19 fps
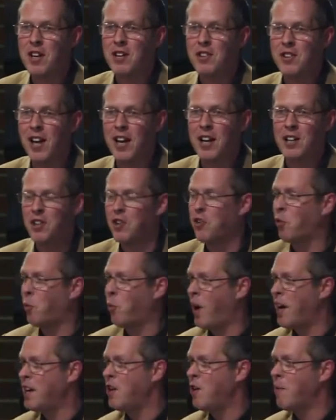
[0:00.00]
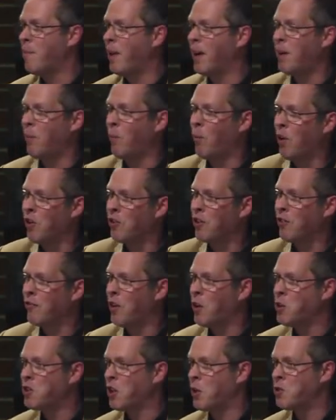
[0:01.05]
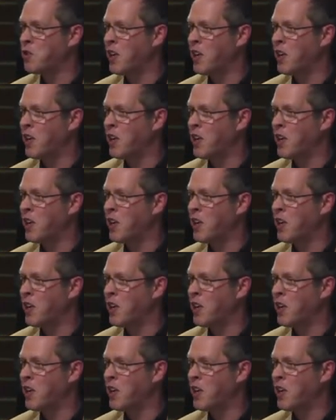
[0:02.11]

intelligence when you might want a photo